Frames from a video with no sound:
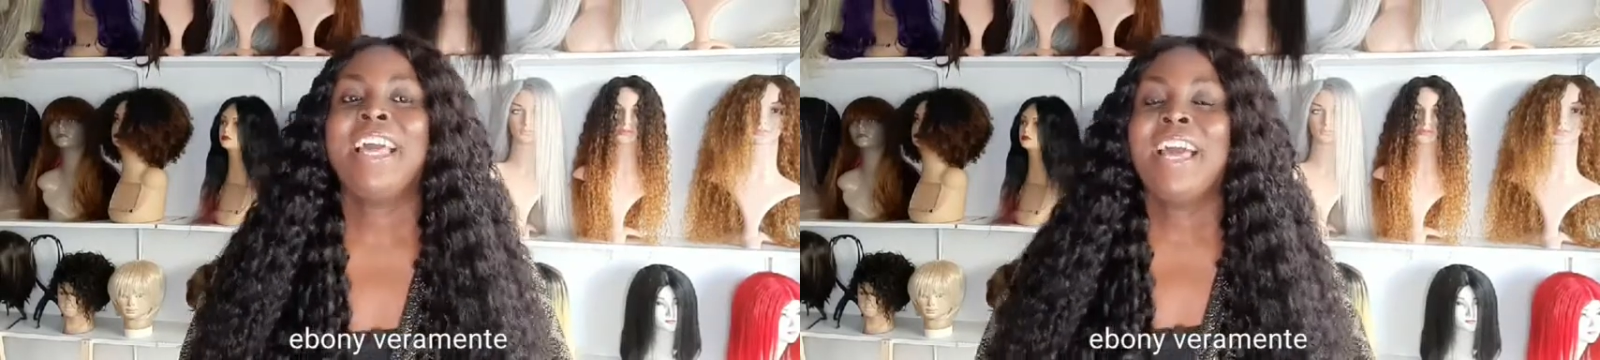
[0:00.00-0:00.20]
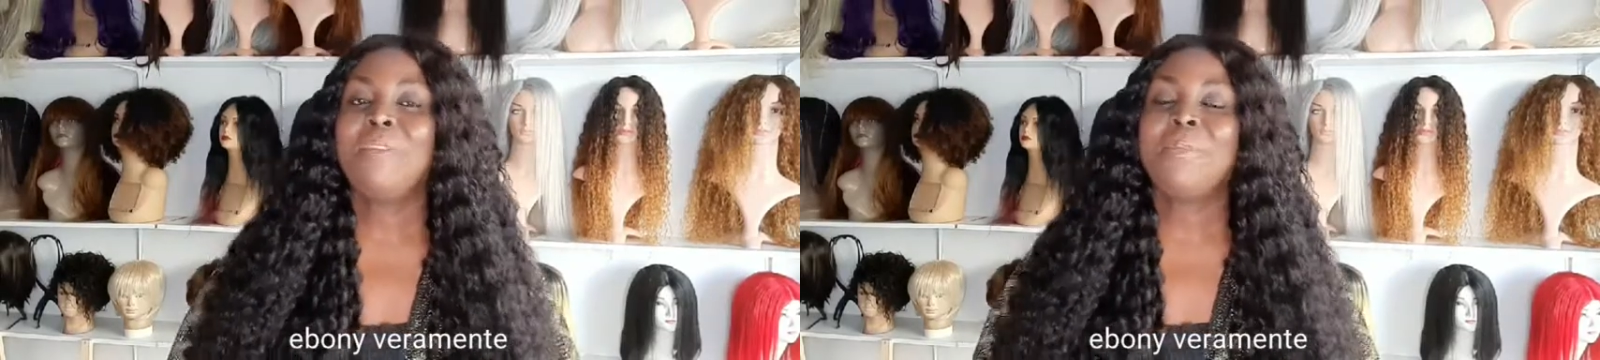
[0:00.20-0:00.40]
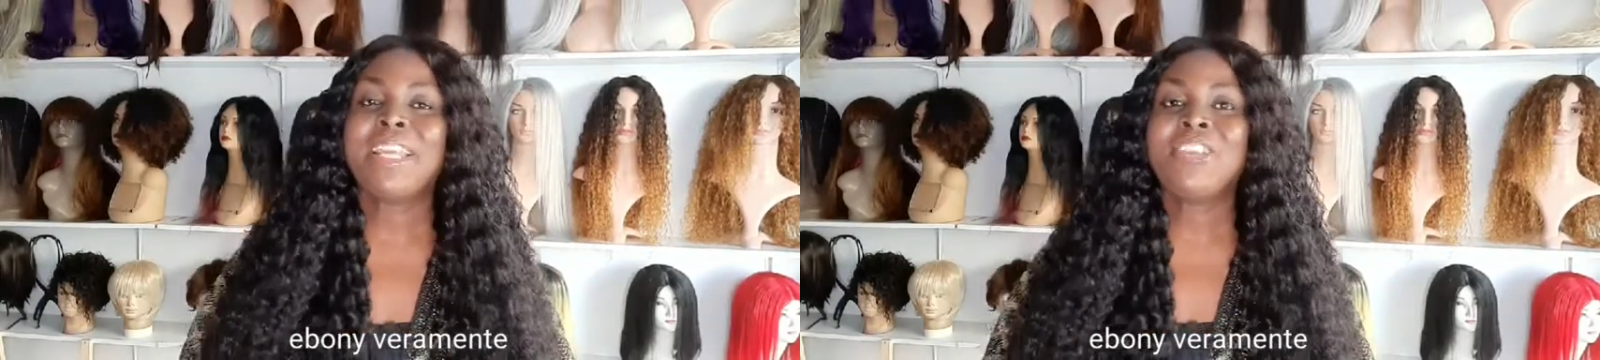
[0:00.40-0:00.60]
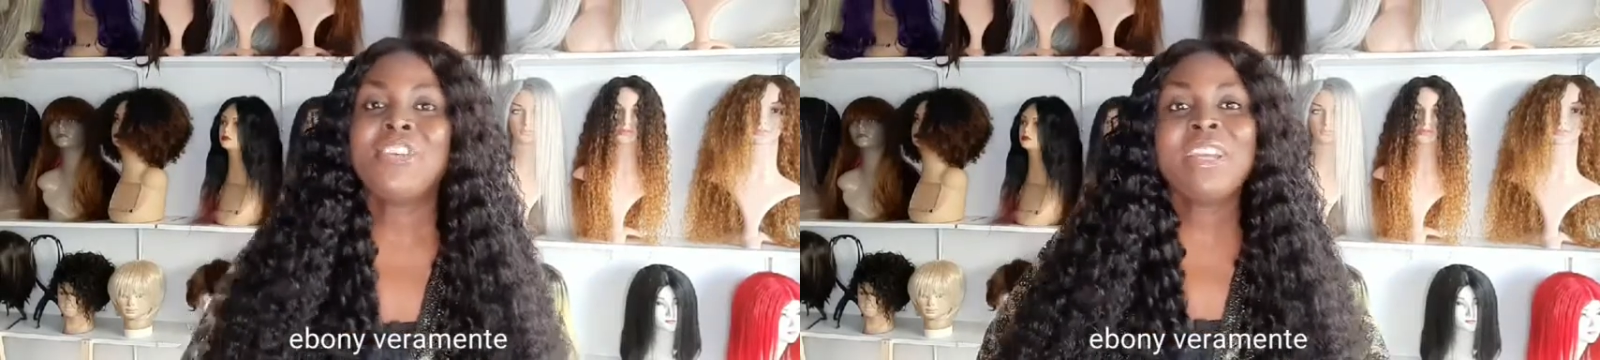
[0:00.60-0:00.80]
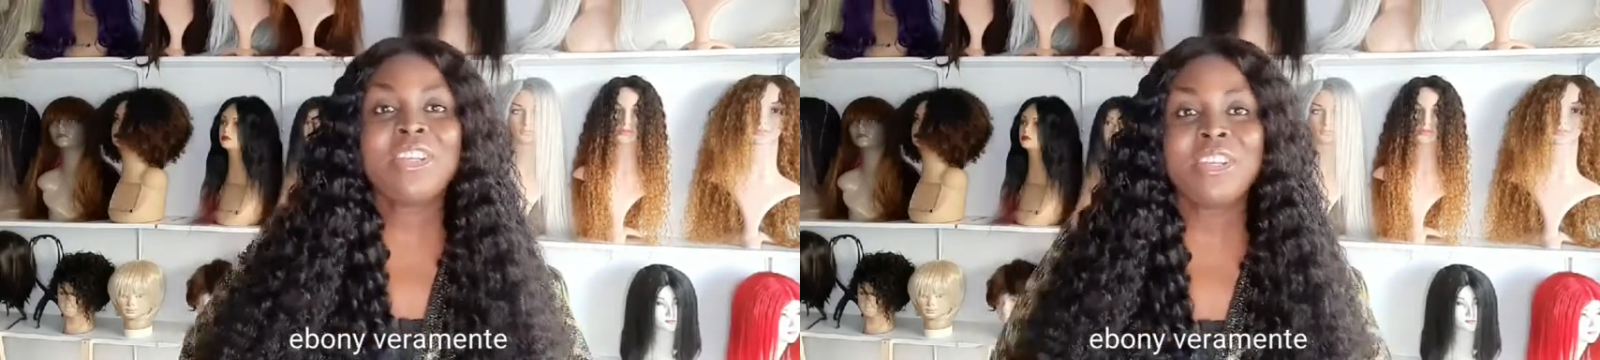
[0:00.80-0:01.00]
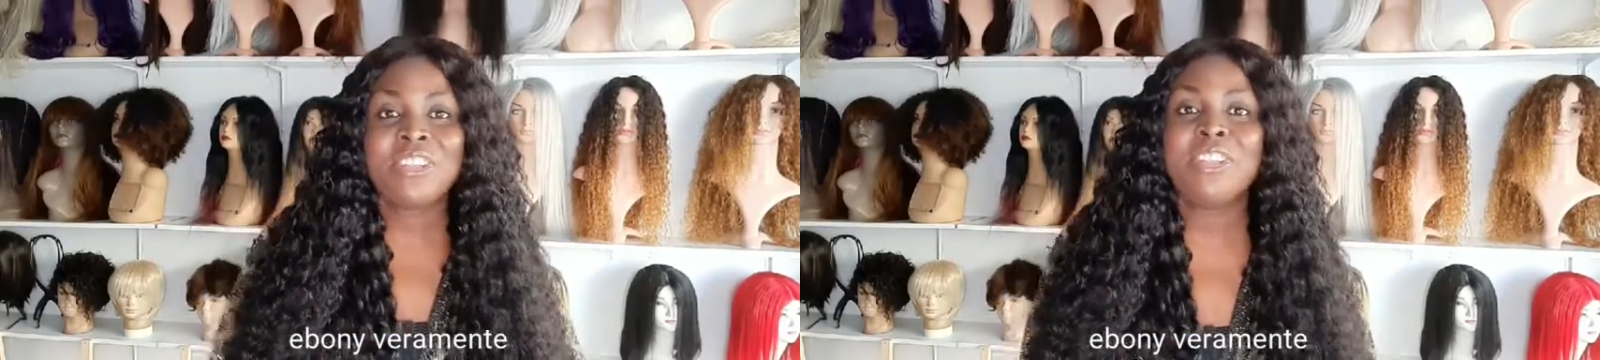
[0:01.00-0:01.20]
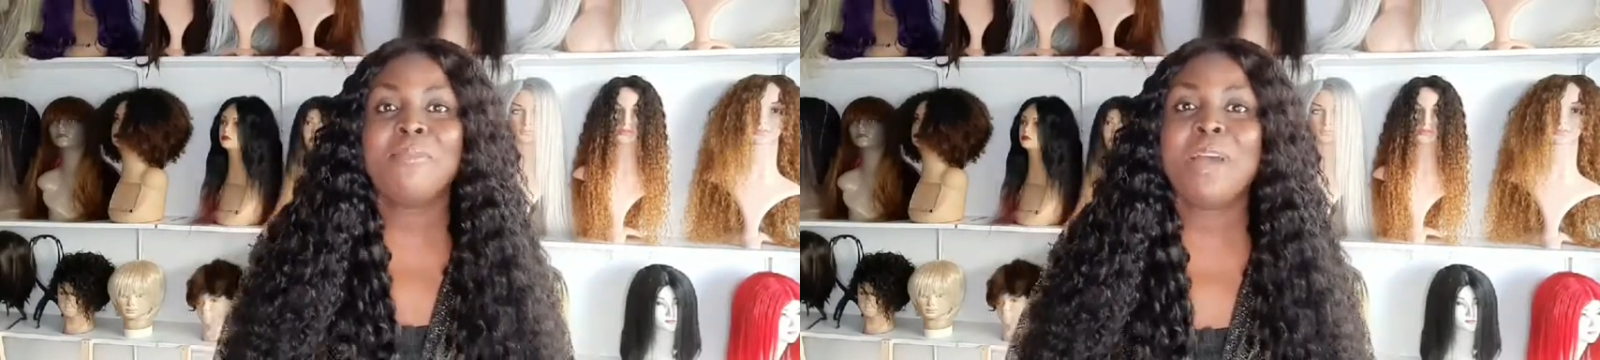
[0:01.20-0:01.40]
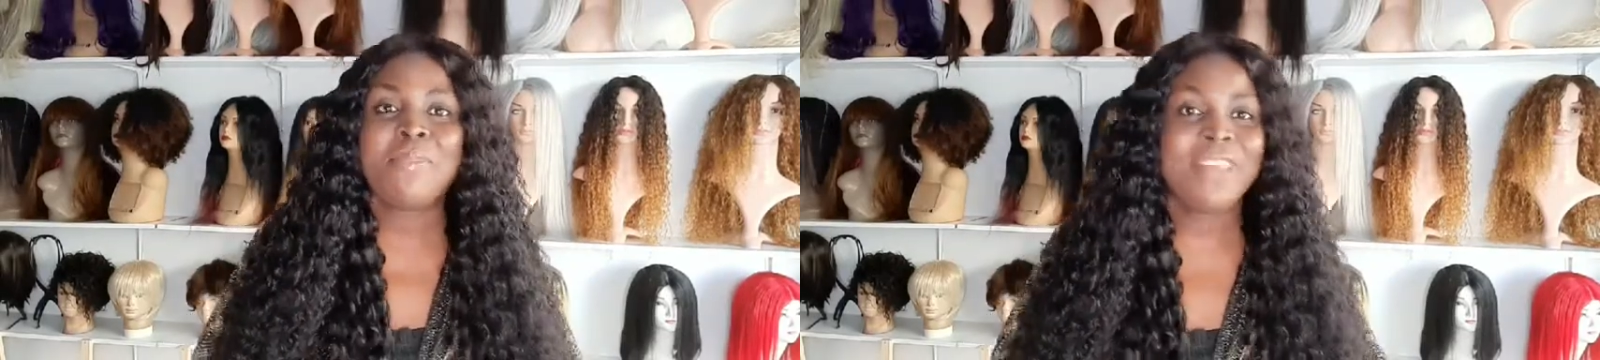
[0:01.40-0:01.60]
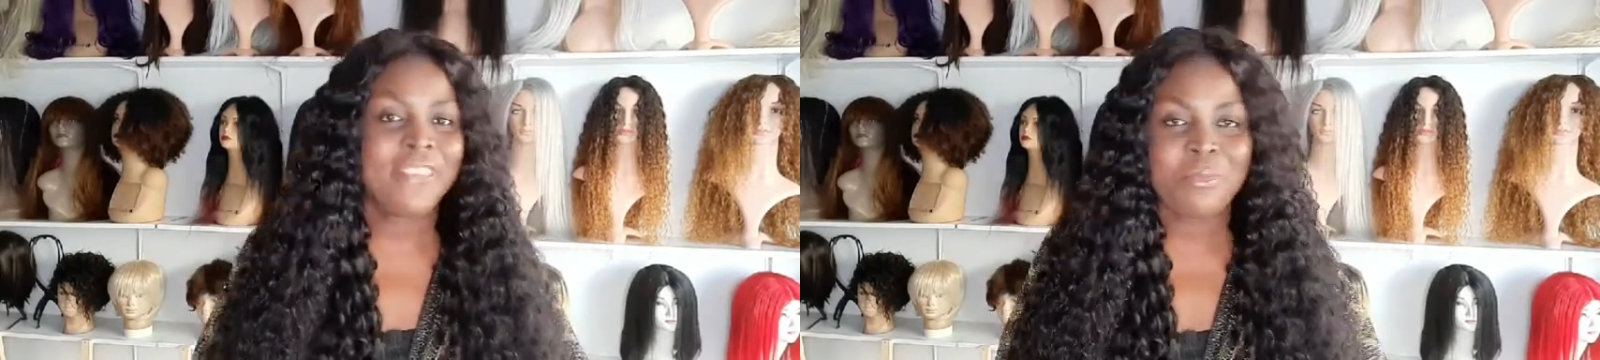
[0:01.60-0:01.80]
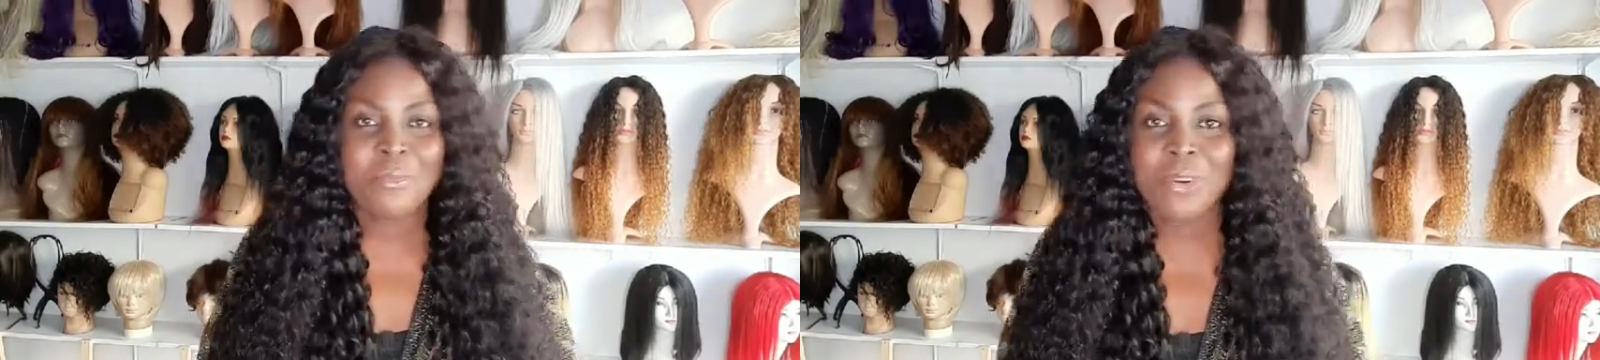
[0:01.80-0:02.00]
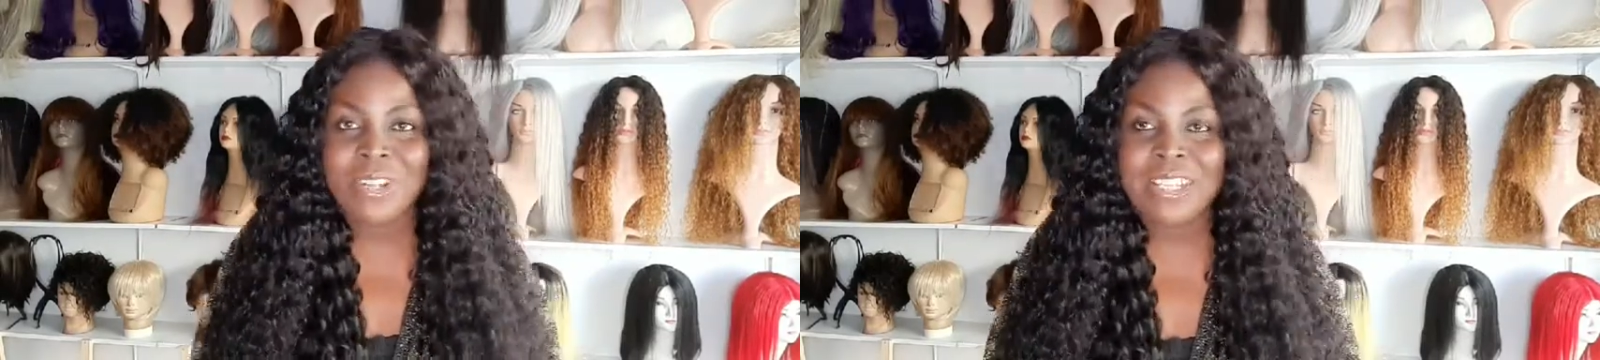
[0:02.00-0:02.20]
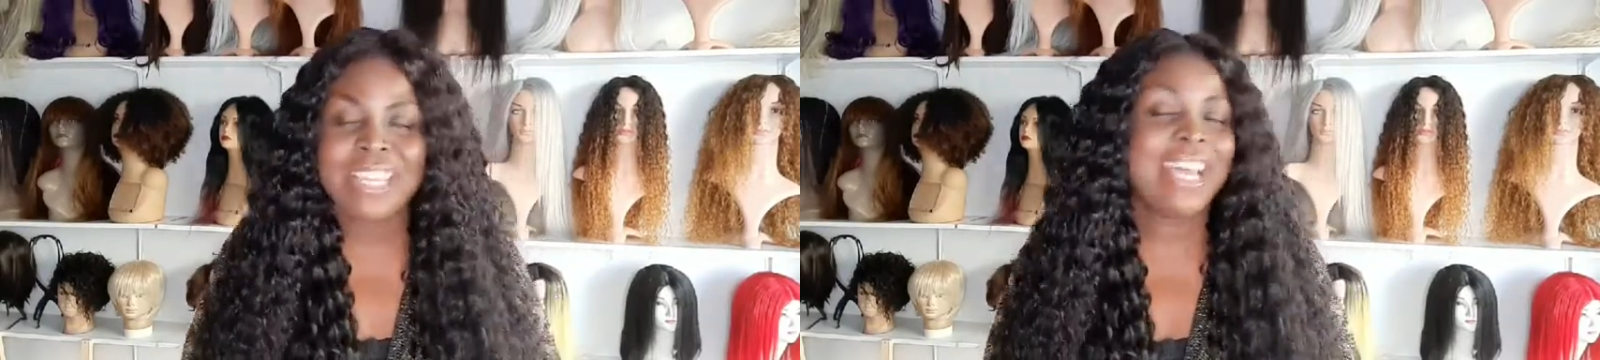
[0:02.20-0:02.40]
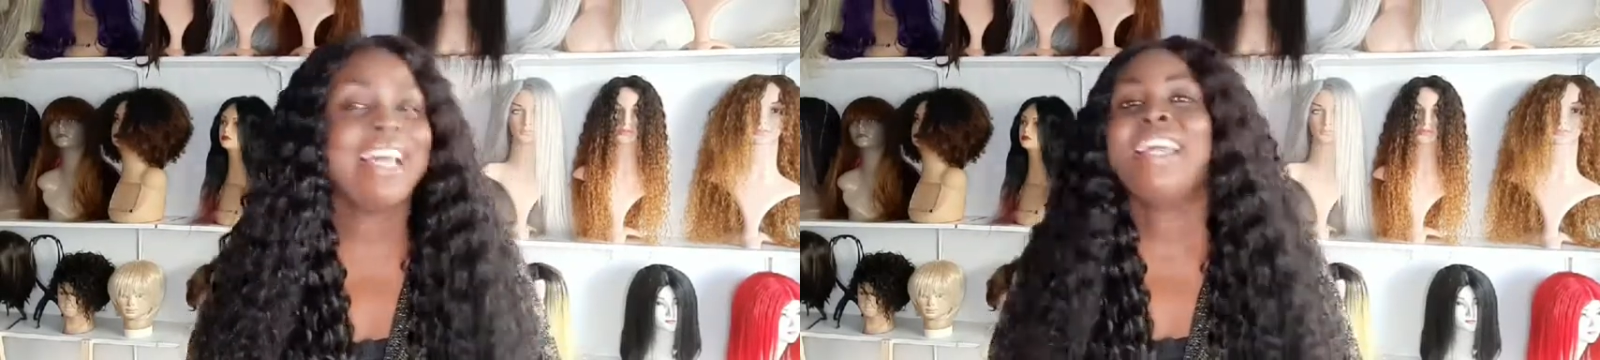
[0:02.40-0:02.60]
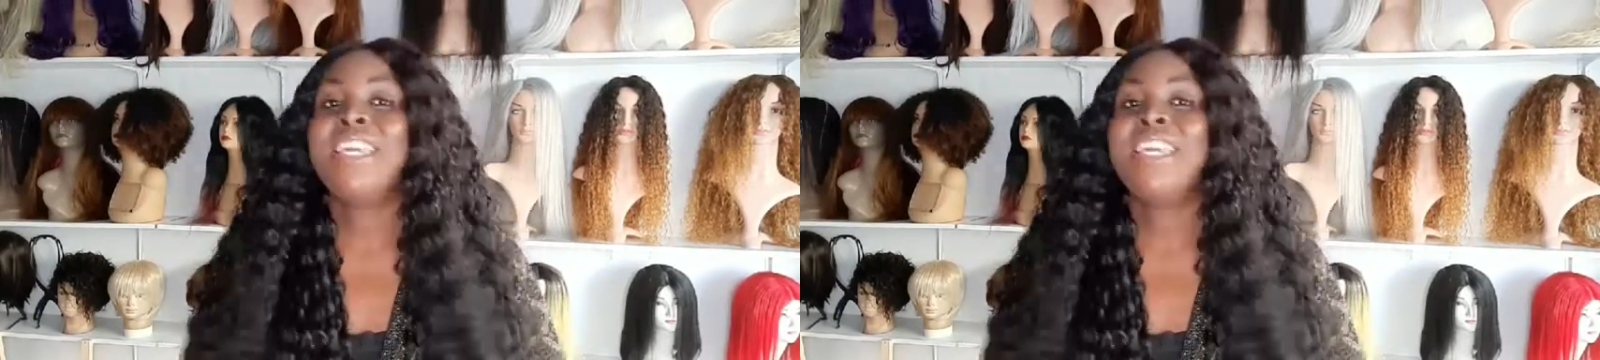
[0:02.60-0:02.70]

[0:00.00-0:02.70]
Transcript: I'm a Nigerian YouTuber based in Malta.